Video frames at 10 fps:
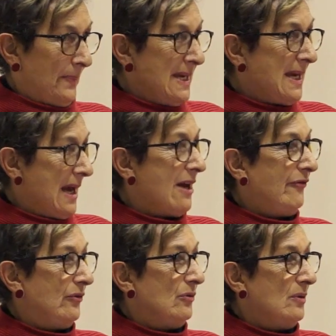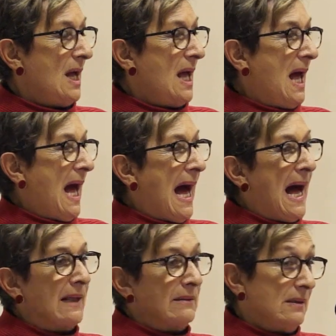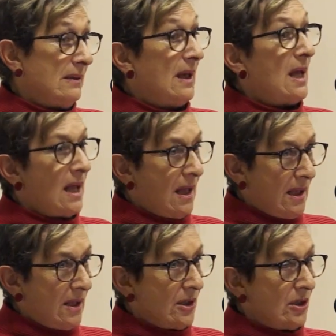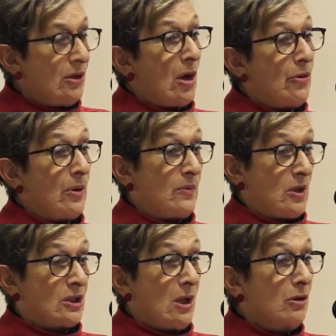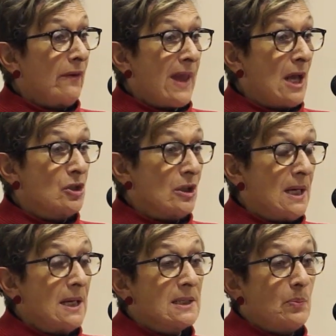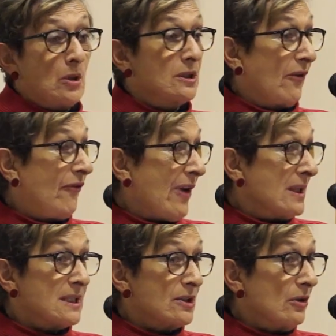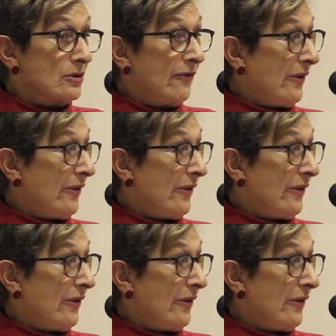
Be careful. And you know, the slogan of the engineers was defence, not